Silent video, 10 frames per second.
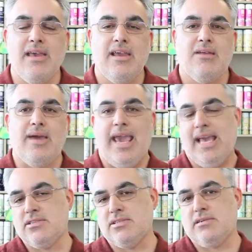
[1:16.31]
you know, my
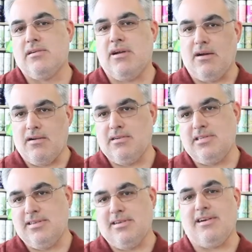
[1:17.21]
hands are,
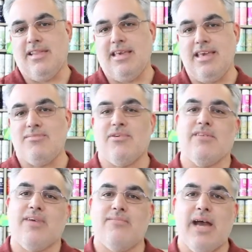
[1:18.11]
aren't on the keyboard,
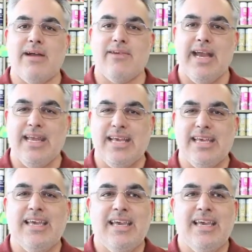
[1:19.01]
if I'm not writing,